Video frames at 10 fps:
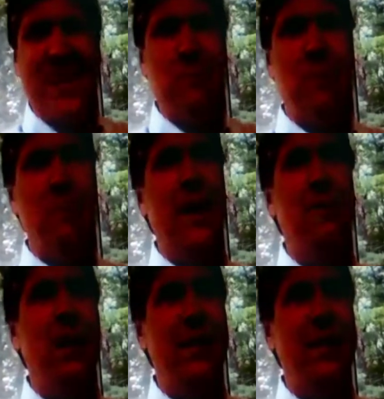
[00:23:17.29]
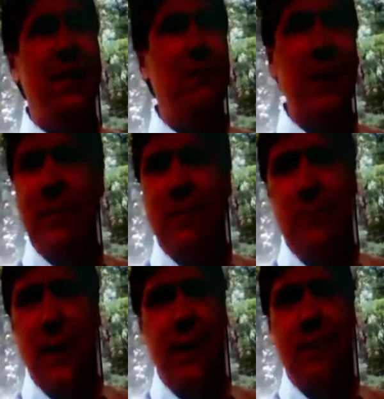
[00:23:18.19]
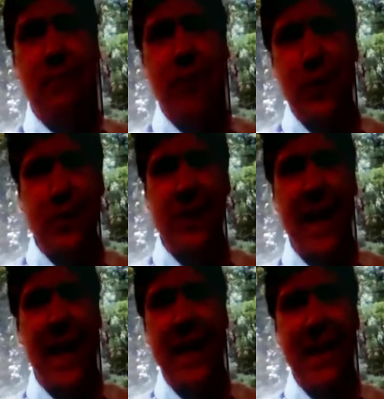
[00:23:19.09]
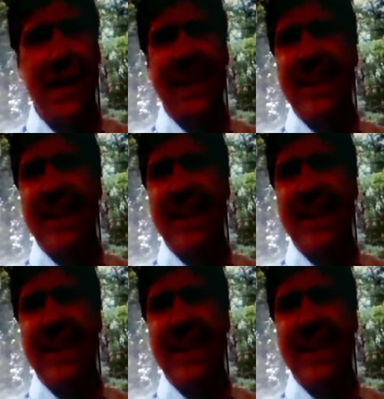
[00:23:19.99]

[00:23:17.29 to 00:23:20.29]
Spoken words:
But by about the middle of the first day,